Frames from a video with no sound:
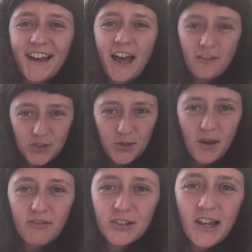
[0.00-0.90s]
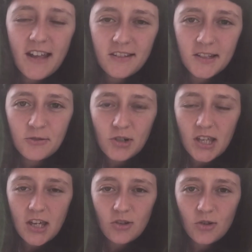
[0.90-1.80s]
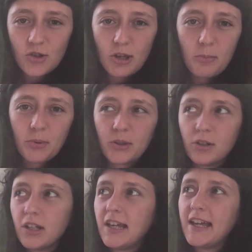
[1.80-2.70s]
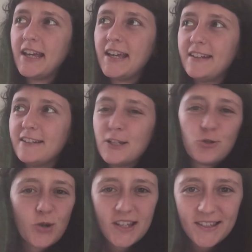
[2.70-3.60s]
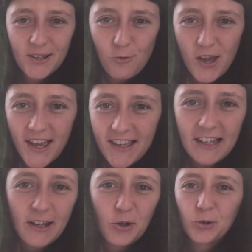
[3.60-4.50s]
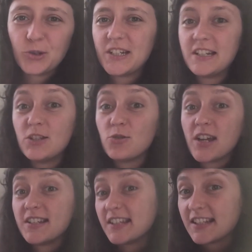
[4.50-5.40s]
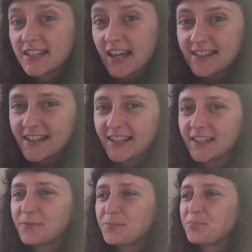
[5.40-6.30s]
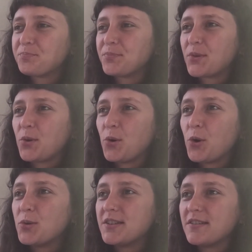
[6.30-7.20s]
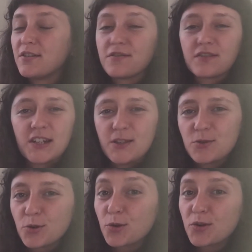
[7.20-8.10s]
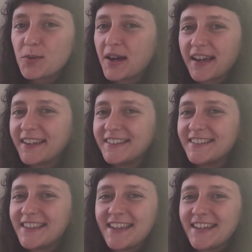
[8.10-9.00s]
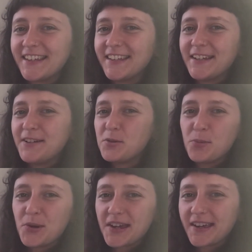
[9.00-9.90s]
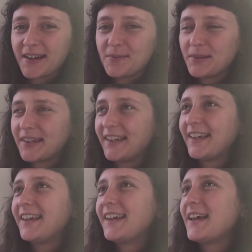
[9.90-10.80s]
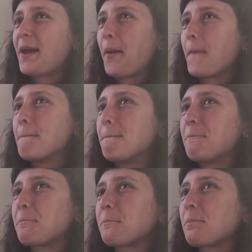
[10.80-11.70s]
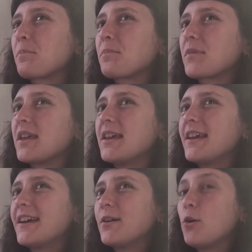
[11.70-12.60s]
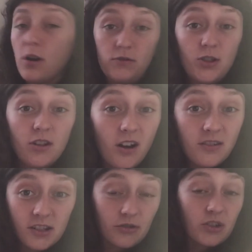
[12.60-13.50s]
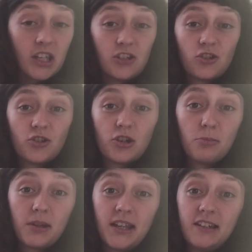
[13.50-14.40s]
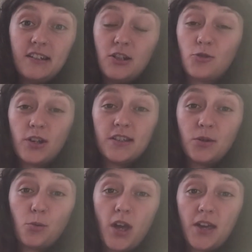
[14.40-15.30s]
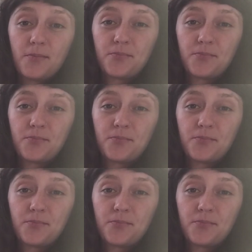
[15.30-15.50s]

Have you ever ended a relationship in an interesting way or in an interesting setting? Or was there a funny story behind the, the breakup? Um, or have you started a relationship in an interesting way?